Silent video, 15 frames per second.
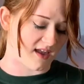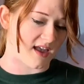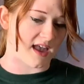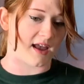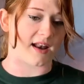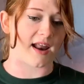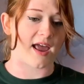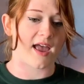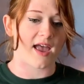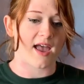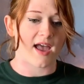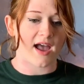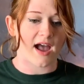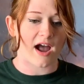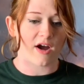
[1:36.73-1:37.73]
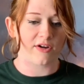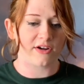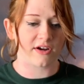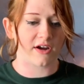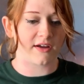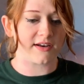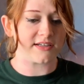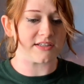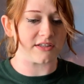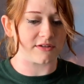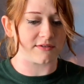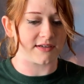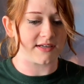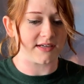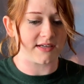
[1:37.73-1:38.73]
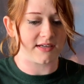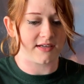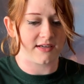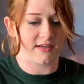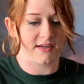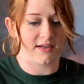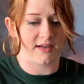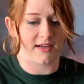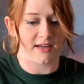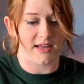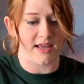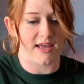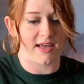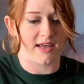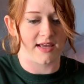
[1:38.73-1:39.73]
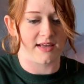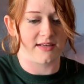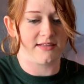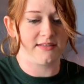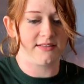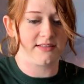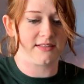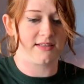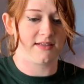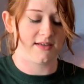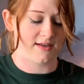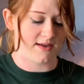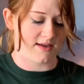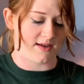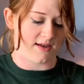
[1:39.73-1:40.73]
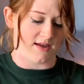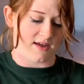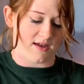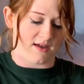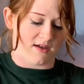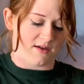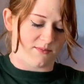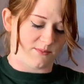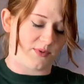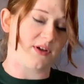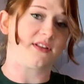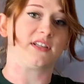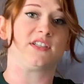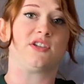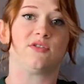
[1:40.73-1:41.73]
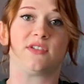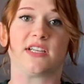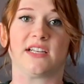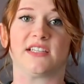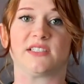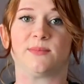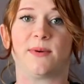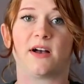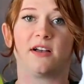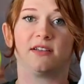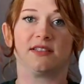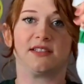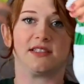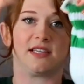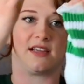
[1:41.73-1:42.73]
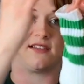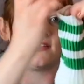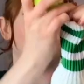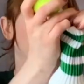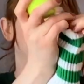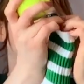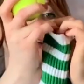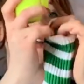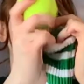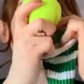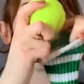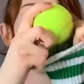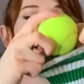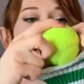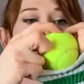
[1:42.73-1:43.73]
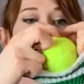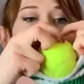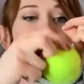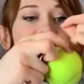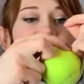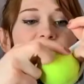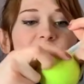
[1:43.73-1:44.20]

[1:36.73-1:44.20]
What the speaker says: And how you're going to do it is put the 2 tennis balls in the sock here,